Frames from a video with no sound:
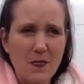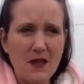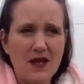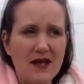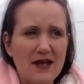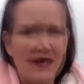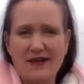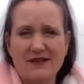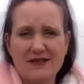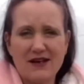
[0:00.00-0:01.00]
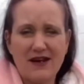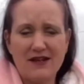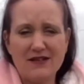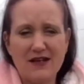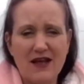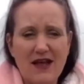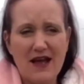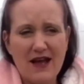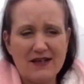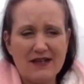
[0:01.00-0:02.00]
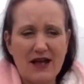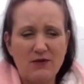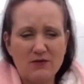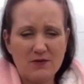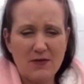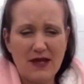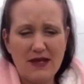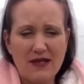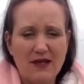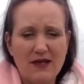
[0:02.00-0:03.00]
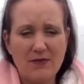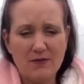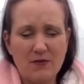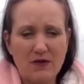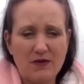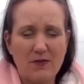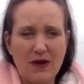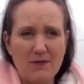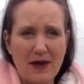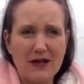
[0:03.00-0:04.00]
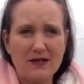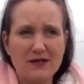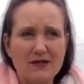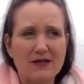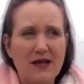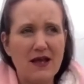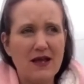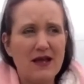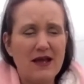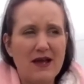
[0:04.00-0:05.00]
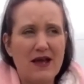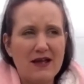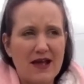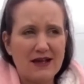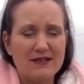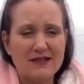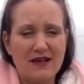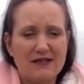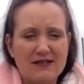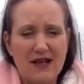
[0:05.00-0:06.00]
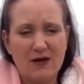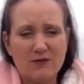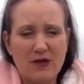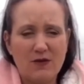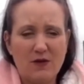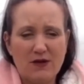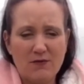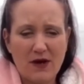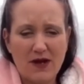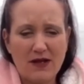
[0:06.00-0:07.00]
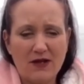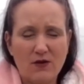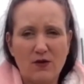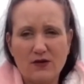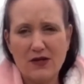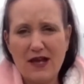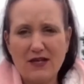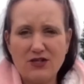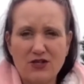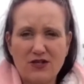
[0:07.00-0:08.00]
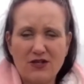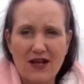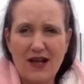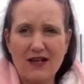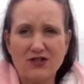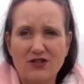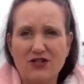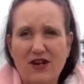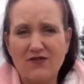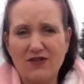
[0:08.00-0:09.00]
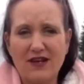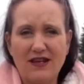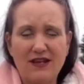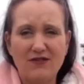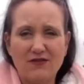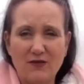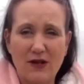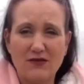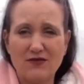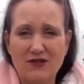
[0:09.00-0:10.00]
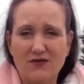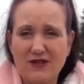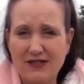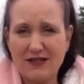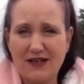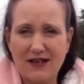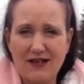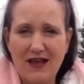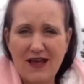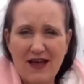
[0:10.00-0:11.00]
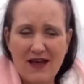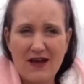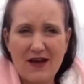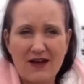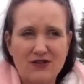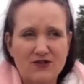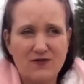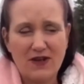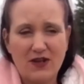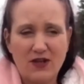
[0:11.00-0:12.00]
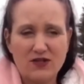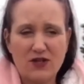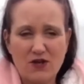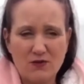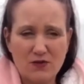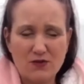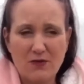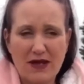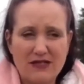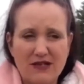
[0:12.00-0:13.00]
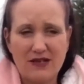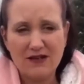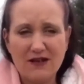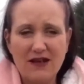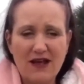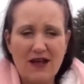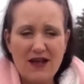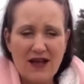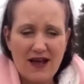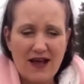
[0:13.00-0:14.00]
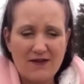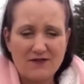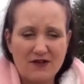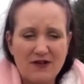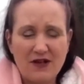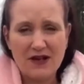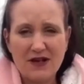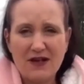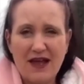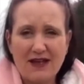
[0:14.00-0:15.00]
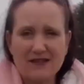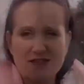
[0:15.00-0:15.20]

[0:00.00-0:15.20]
Exercise has helped me with my balance. Exercise has helped me with my coordination, and just generally, well, until recently, I just feel so much better after exercise.